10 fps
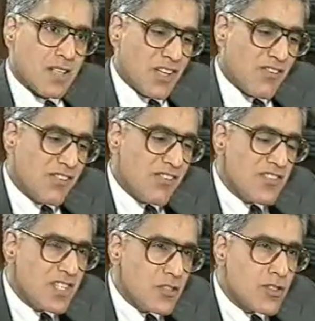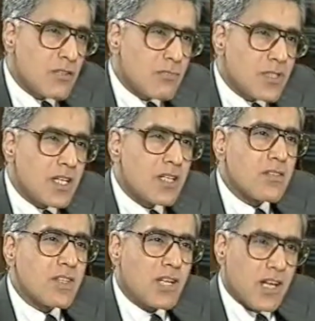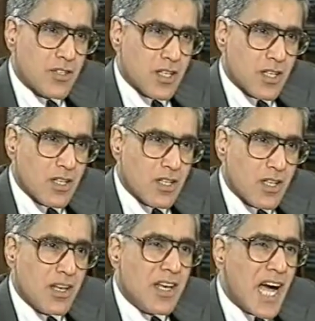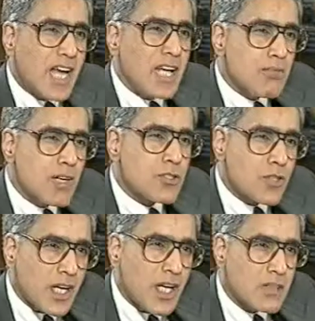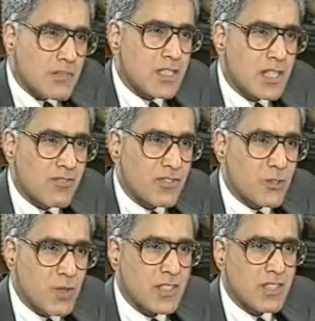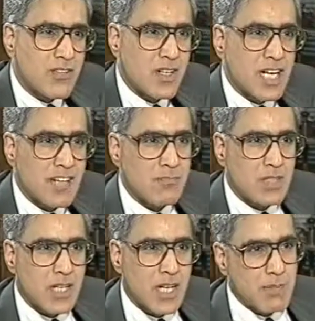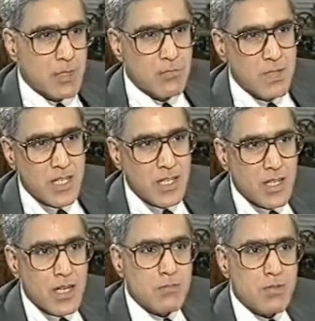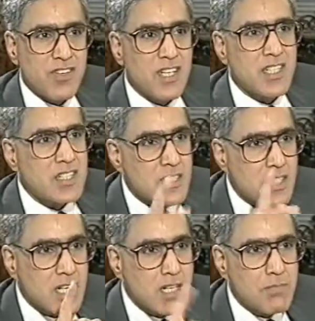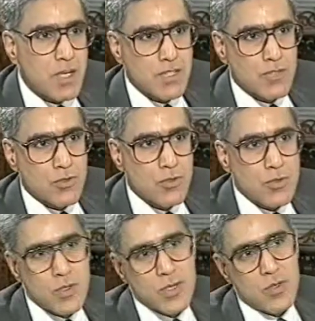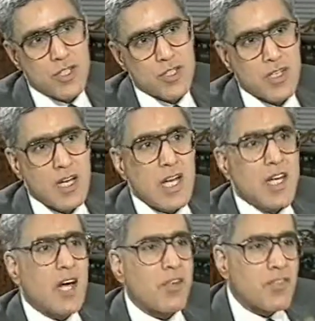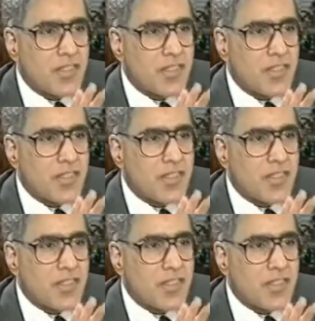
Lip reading: that 53% of the country, 9 months or 8 months after the United Front government had come into being, preferred a single-party rule to a coalition. Now,